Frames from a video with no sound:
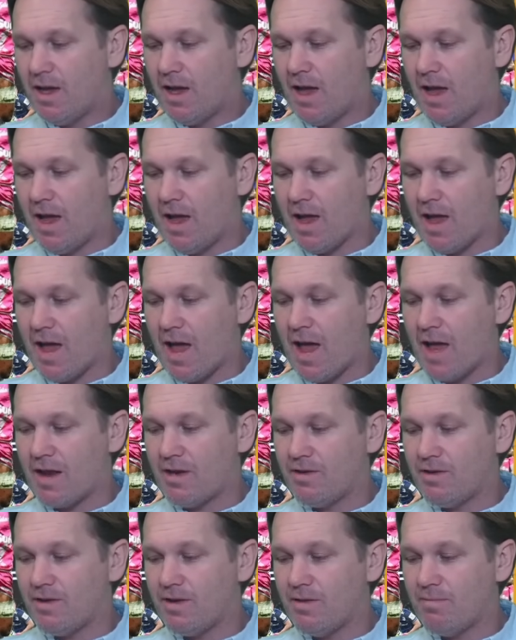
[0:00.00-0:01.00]

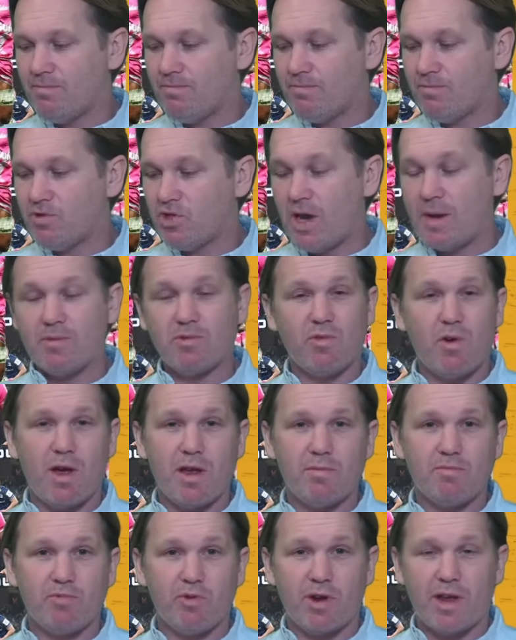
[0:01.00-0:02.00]
James
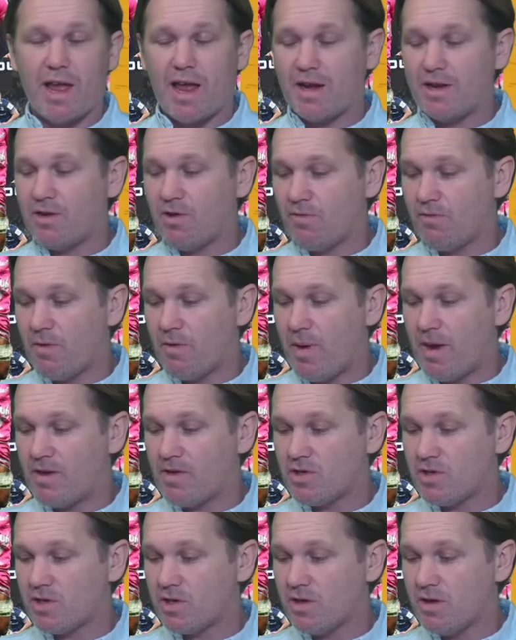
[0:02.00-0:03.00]
Ryan, pretty handy off the
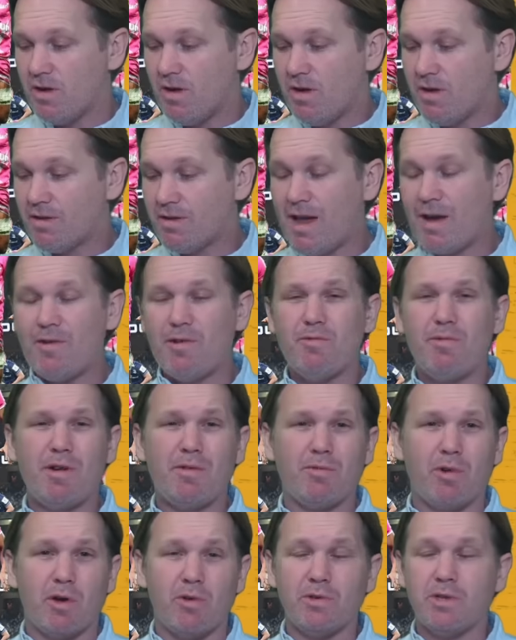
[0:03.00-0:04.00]
bench. Gary
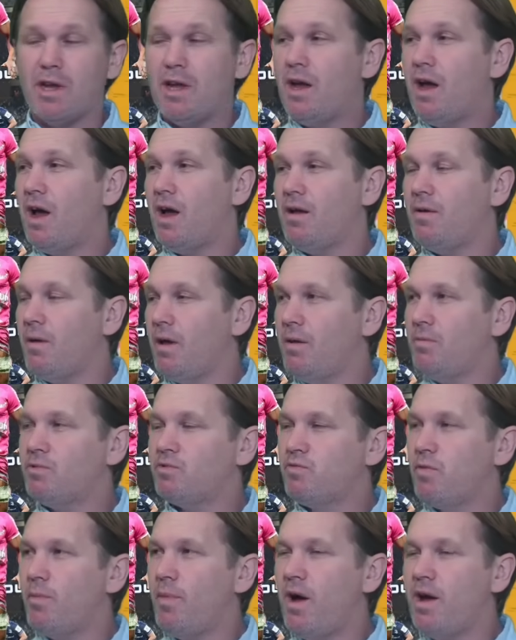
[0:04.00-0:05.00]
Ringrose, it
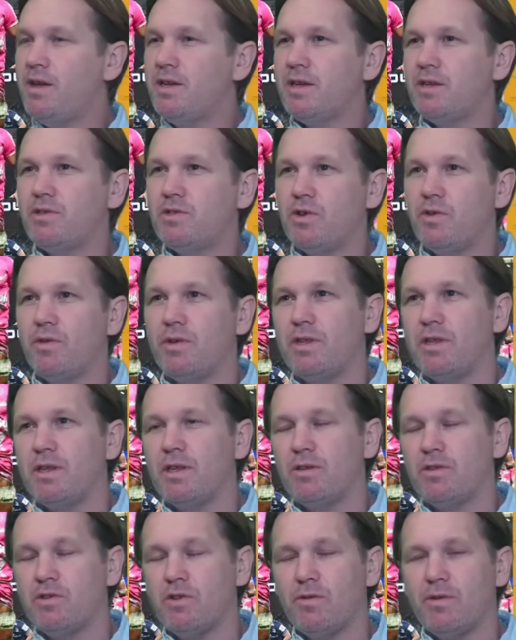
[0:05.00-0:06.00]
was reminded
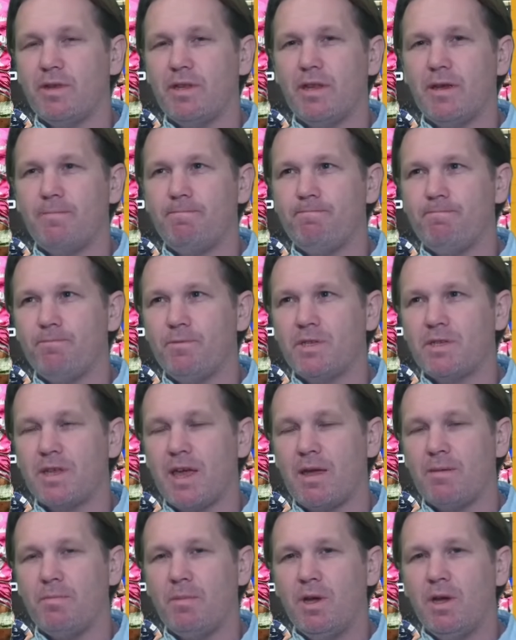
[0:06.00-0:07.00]
during this
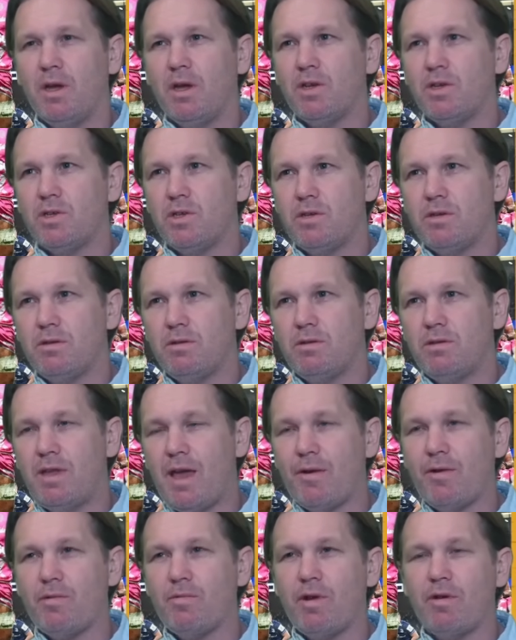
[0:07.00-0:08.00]
game,
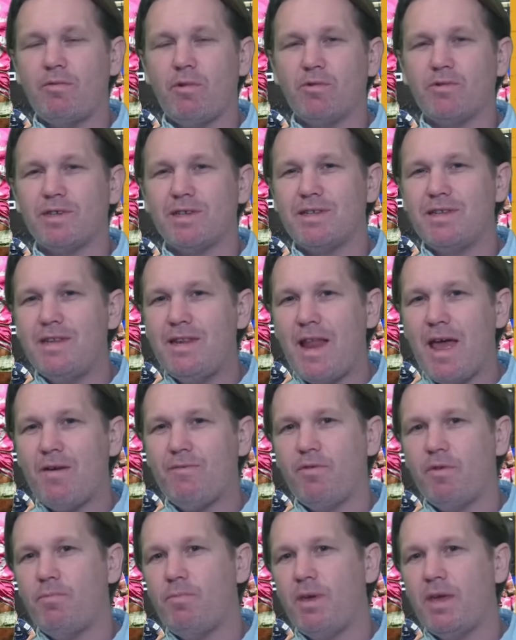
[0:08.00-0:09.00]
Gary Ringrose has
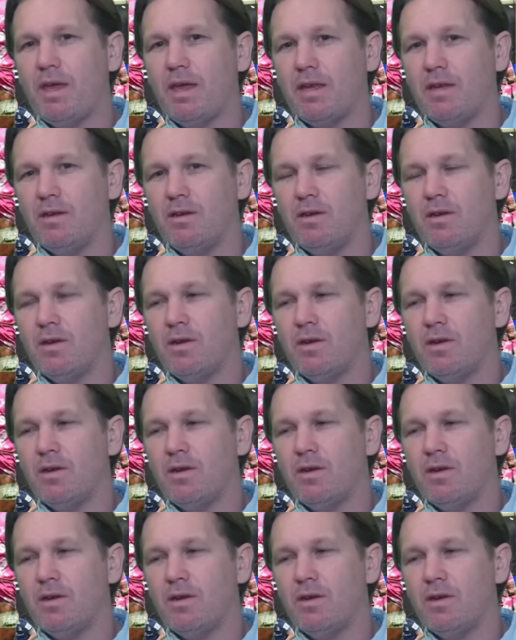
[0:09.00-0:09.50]
never been